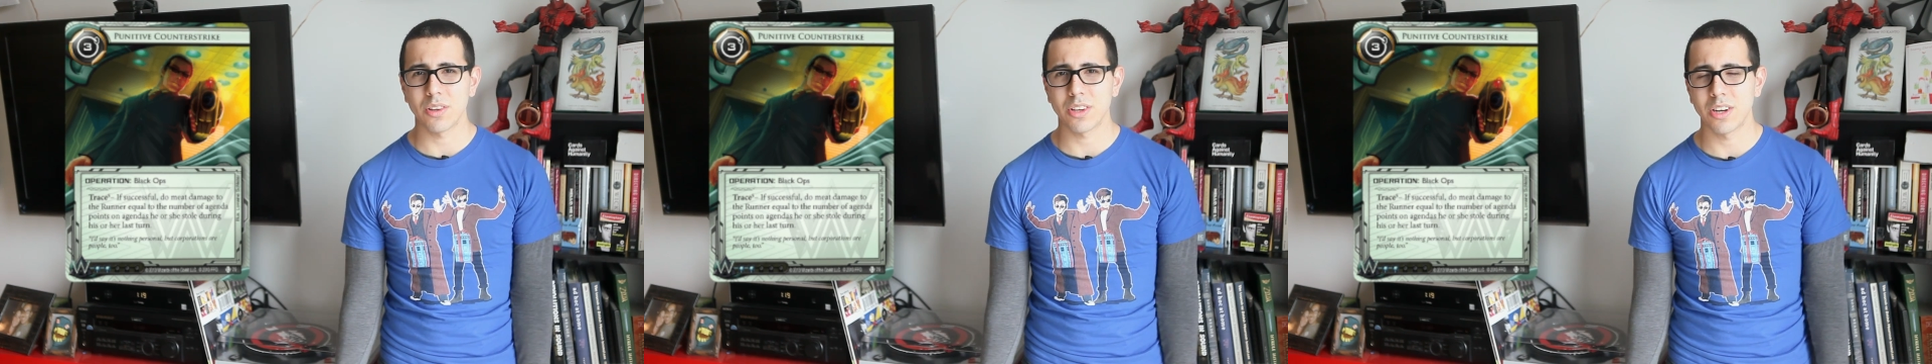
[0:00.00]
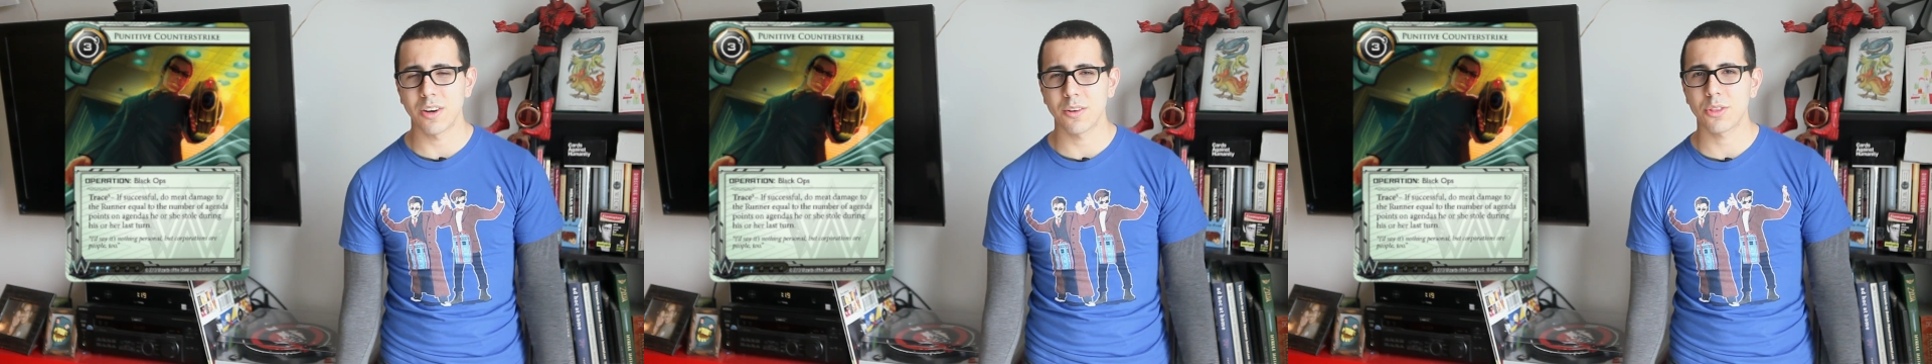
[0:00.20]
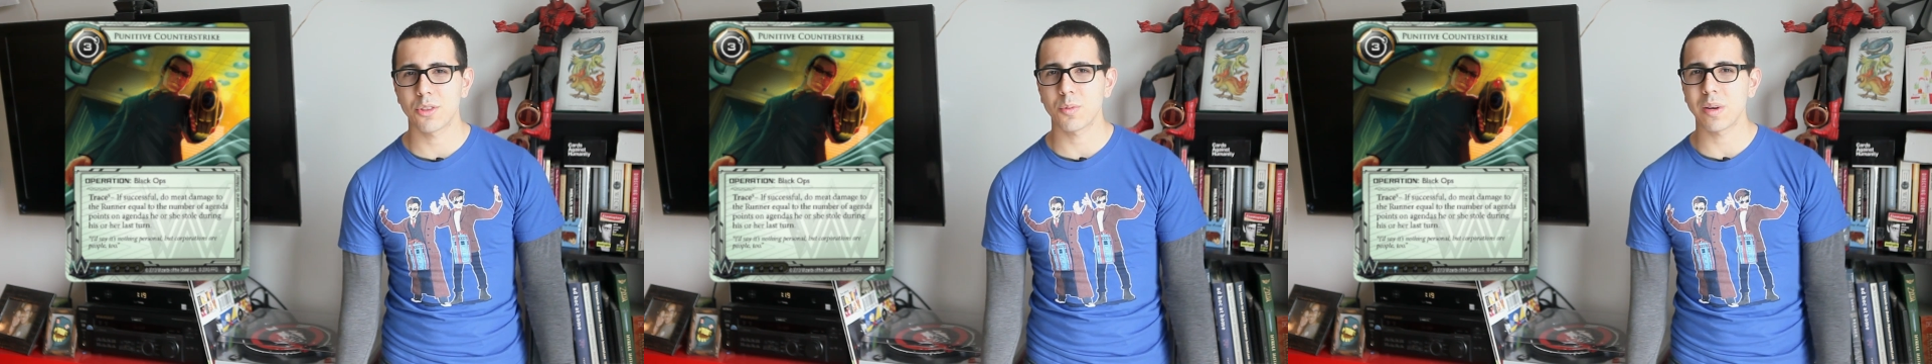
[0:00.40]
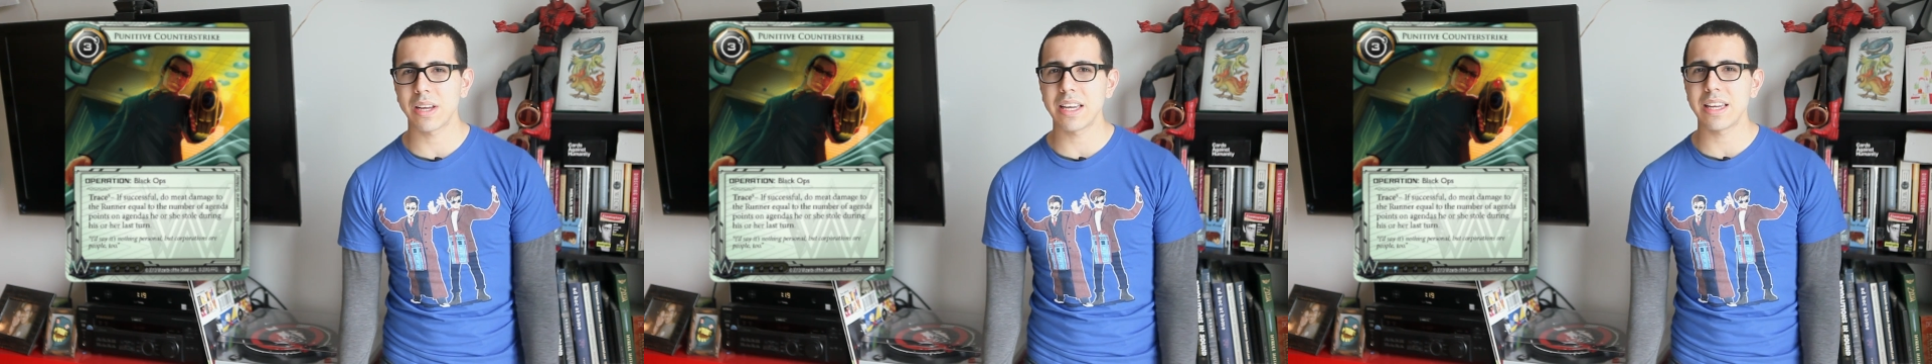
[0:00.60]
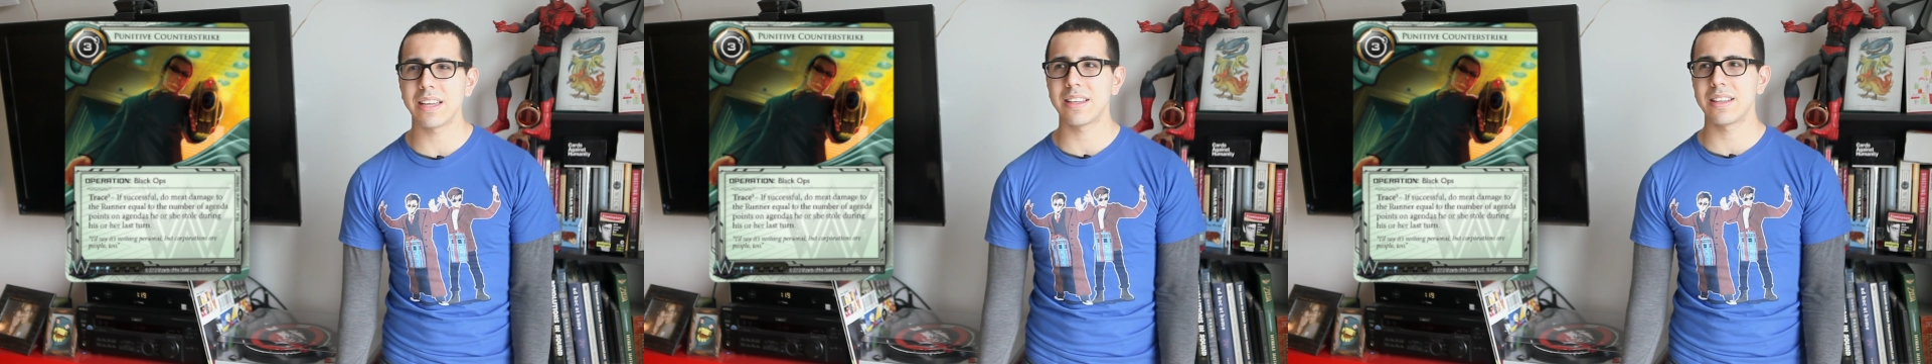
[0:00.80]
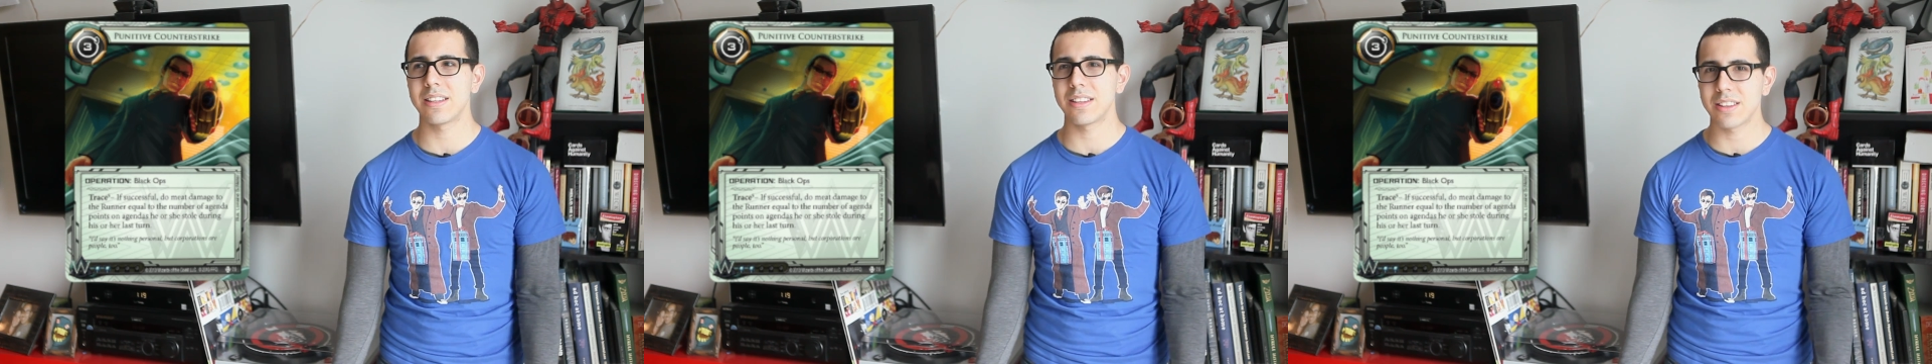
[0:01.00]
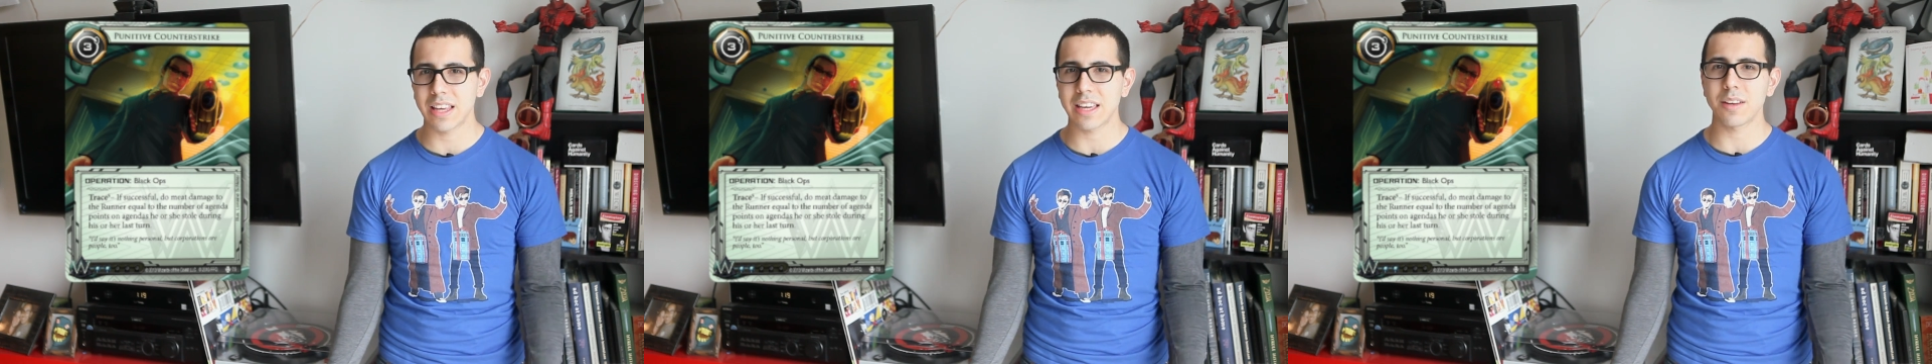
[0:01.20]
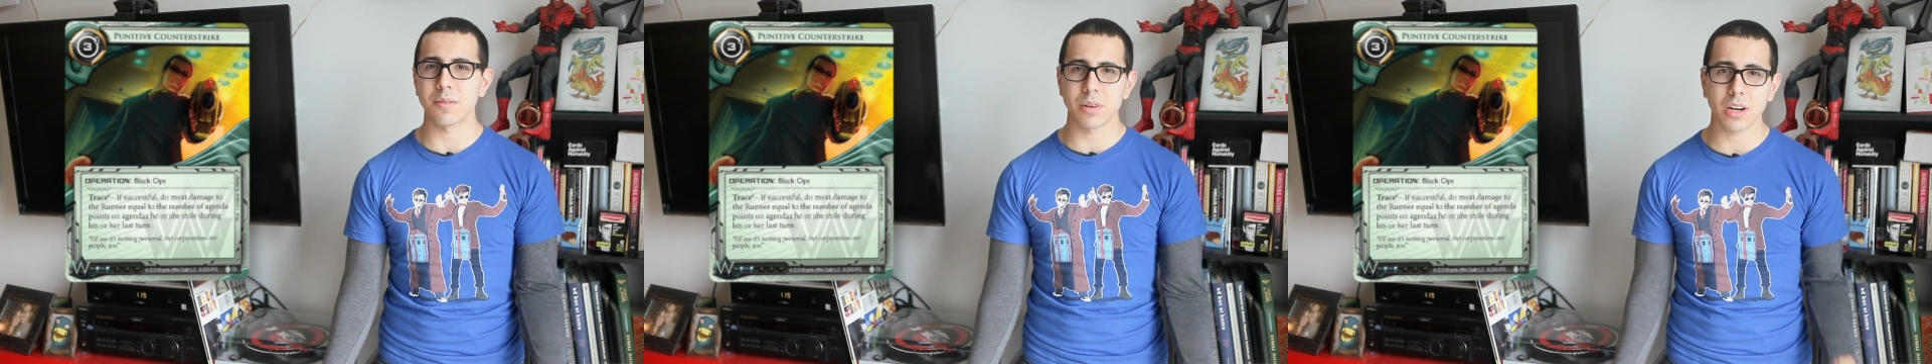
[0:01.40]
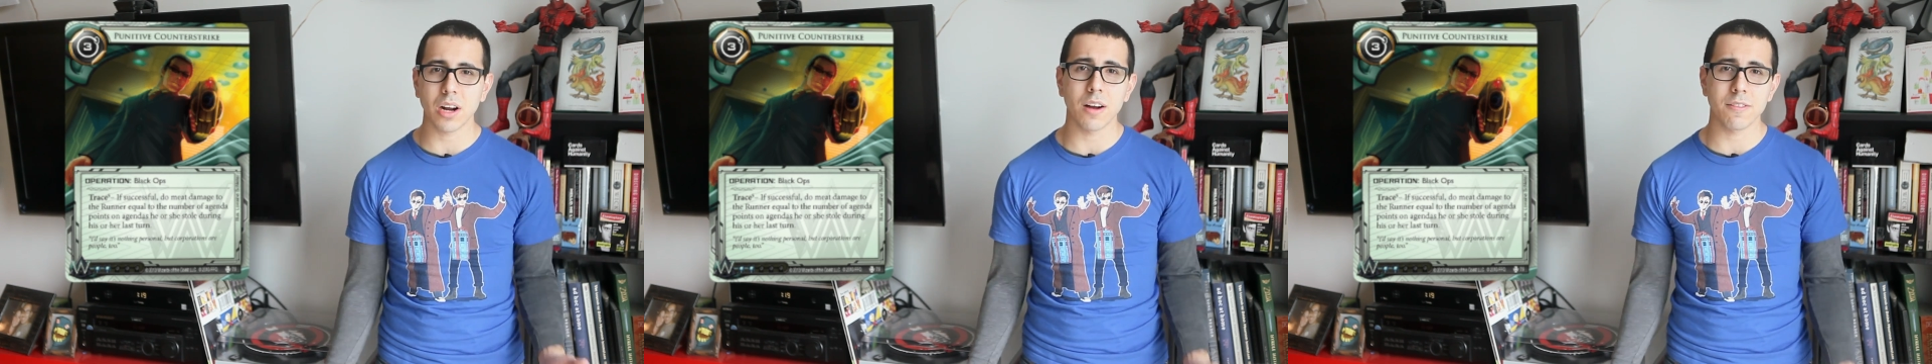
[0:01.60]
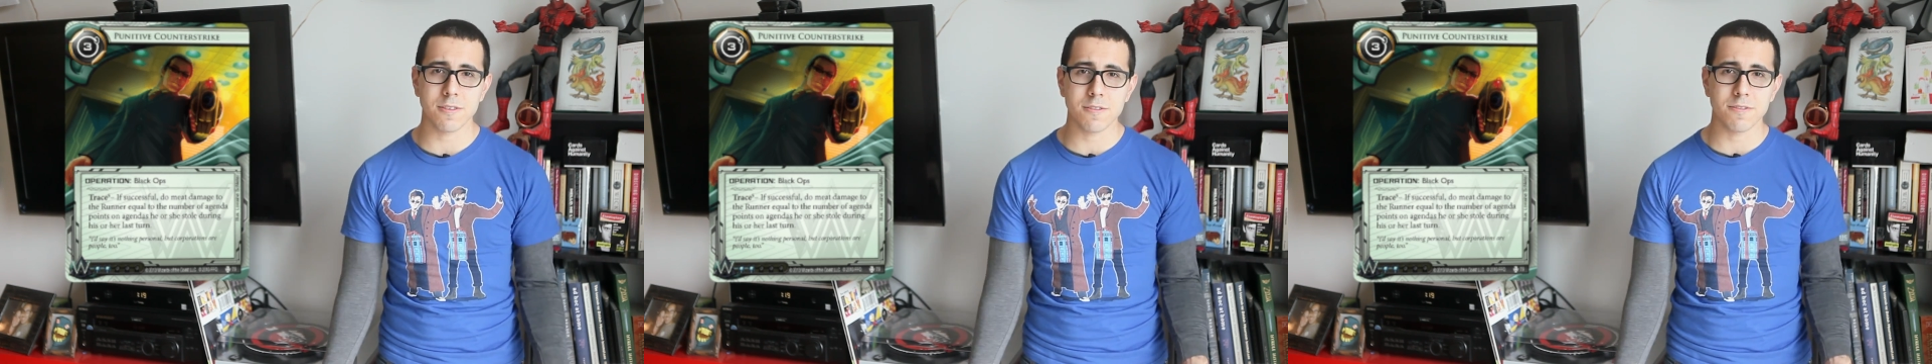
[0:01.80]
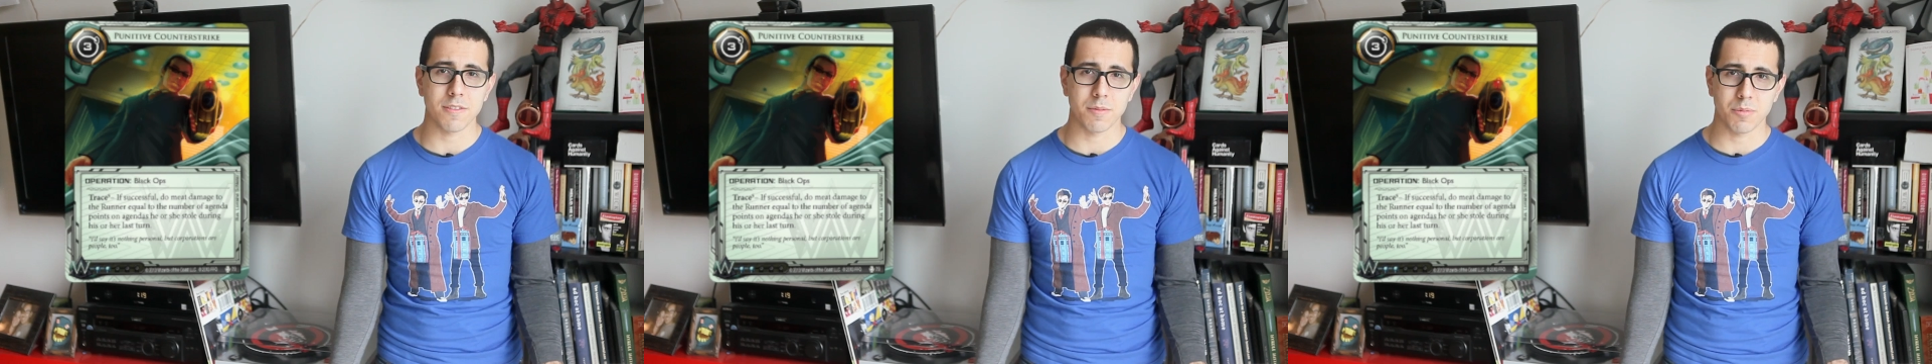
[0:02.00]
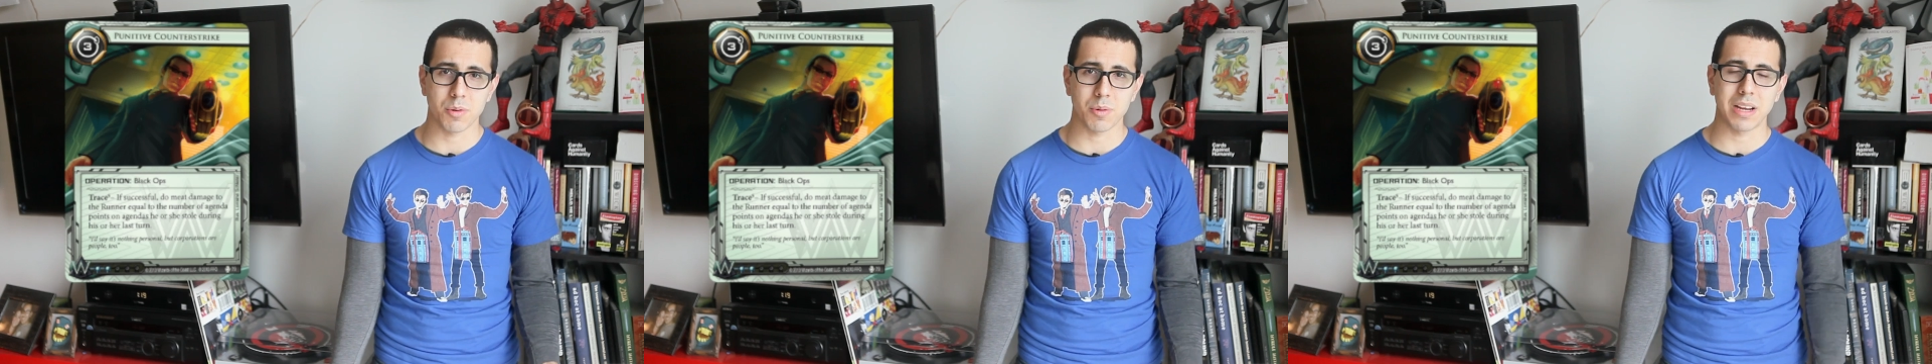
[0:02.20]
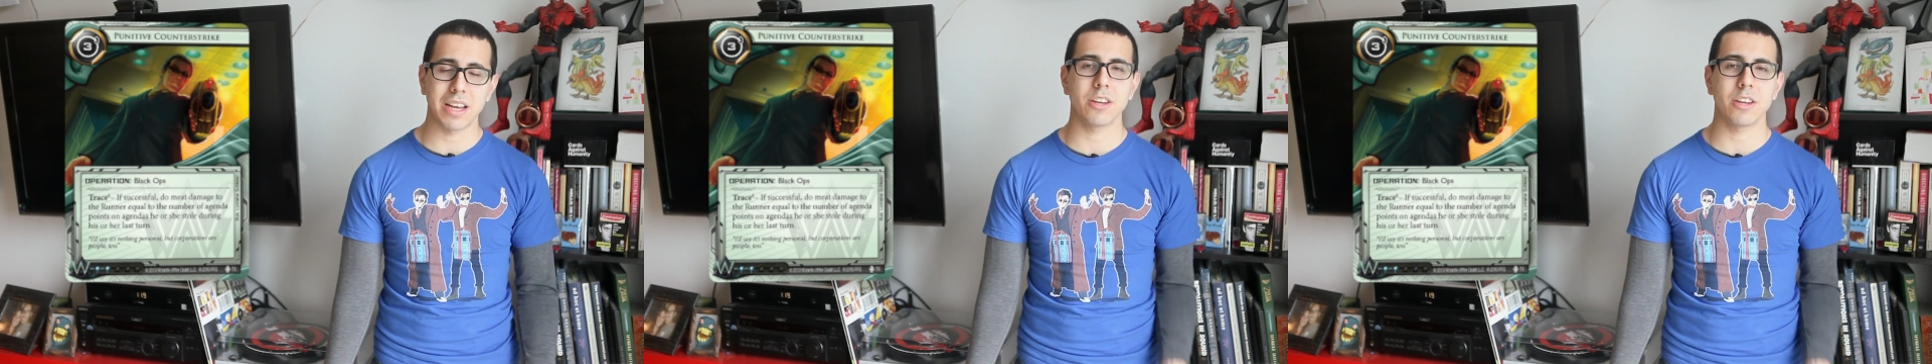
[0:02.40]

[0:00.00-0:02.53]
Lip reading: You know, 3, they can recover from 3,